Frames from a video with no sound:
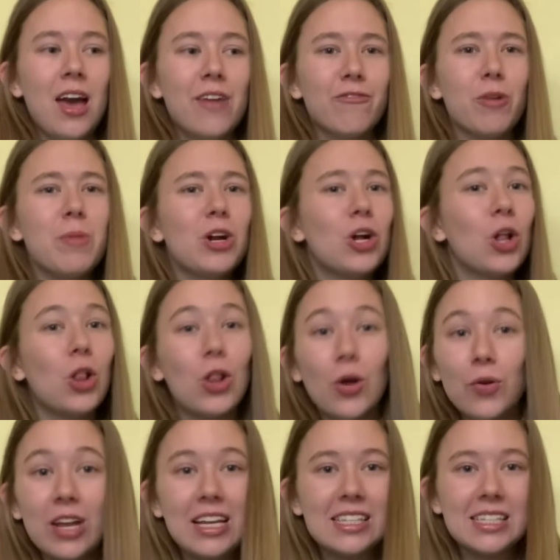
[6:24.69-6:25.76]
From a
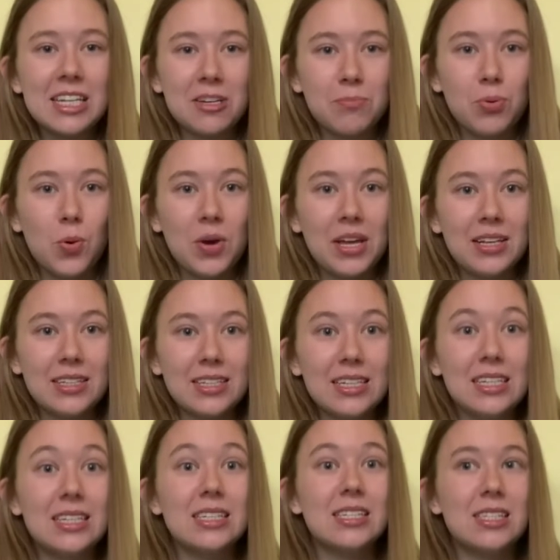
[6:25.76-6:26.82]
cloning standpoint, it
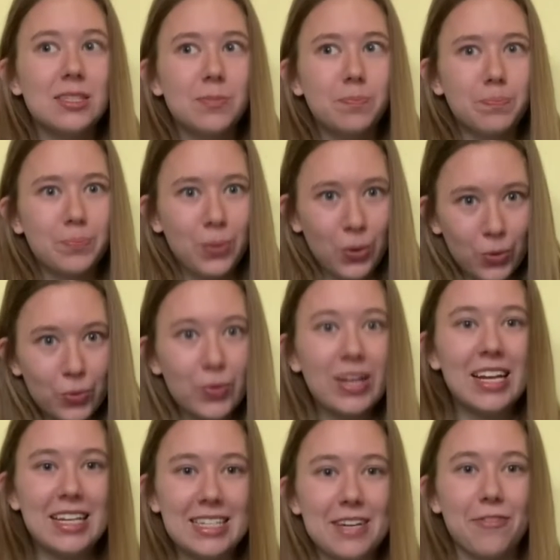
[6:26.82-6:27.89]
is
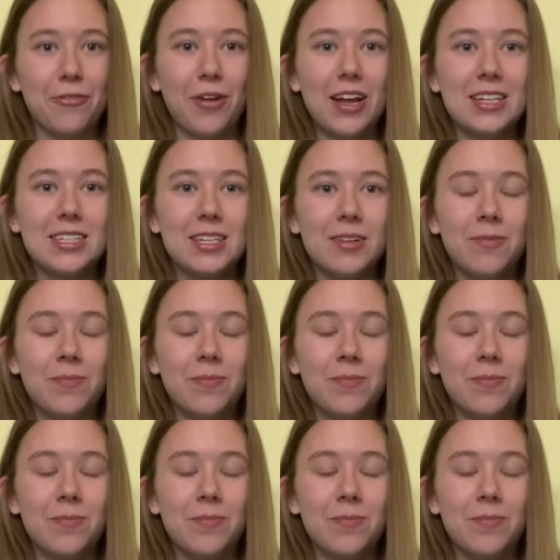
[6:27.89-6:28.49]
pretty different.